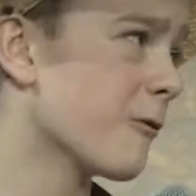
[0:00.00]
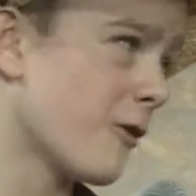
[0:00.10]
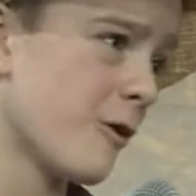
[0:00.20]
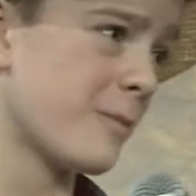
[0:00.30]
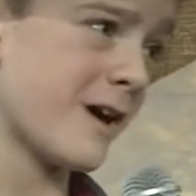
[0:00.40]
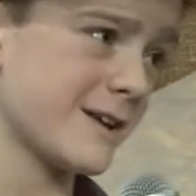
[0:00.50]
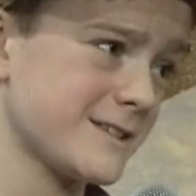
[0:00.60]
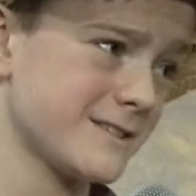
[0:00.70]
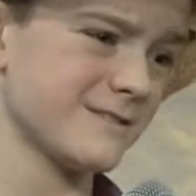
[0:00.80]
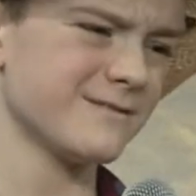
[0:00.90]

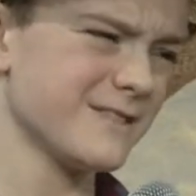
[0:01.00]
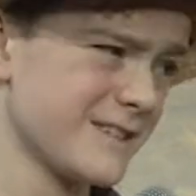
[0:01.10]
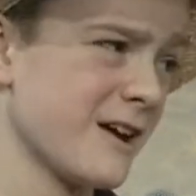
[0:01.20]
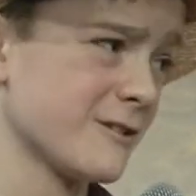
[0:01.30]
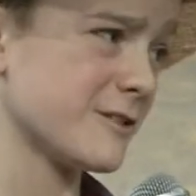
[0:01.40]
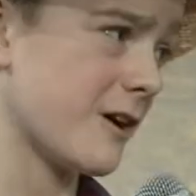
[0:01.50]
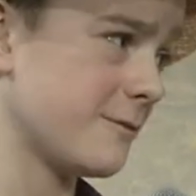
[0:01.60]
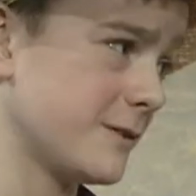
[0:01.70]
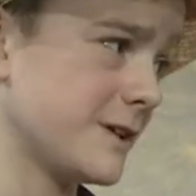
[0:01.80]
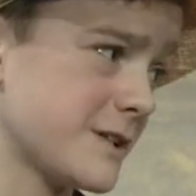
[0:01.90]
robots sounds
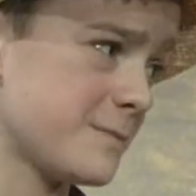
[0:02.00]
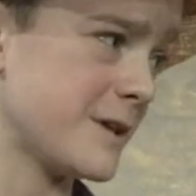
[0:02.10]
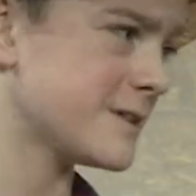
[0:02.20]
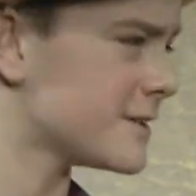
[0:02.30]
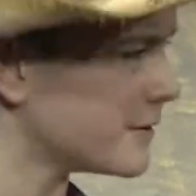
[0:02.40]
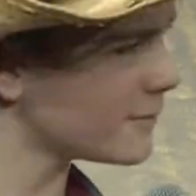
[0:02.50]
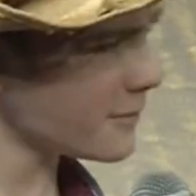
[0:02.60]
awfully expensive.